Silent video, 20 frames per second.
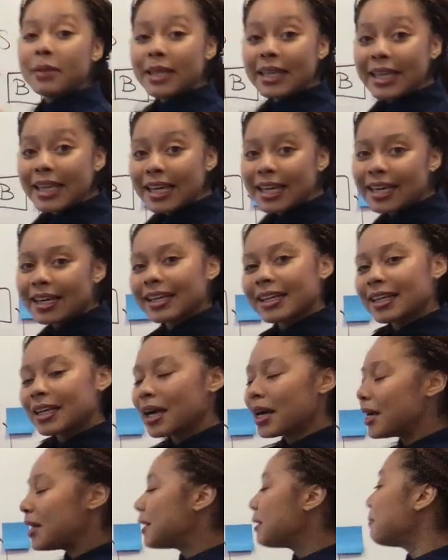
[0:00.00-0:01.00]
B,
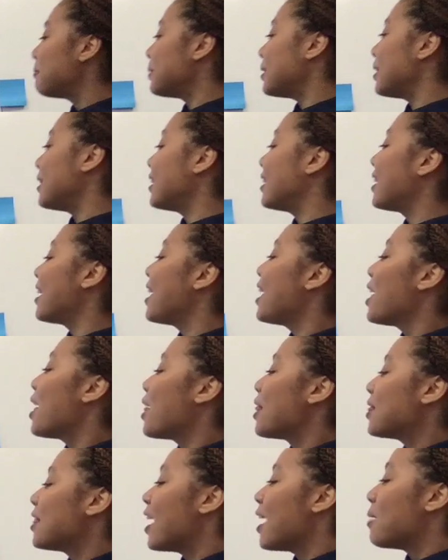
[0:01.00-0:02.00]

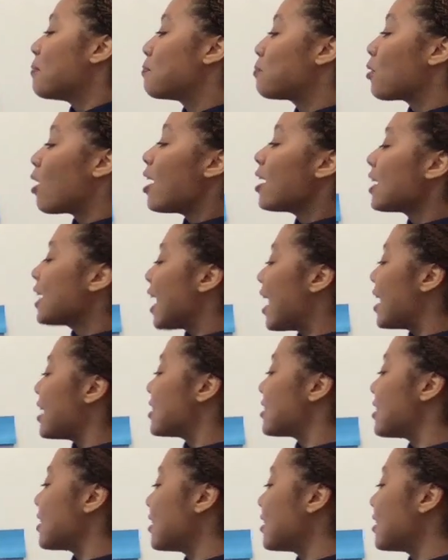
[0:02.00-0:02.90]
that broadcasts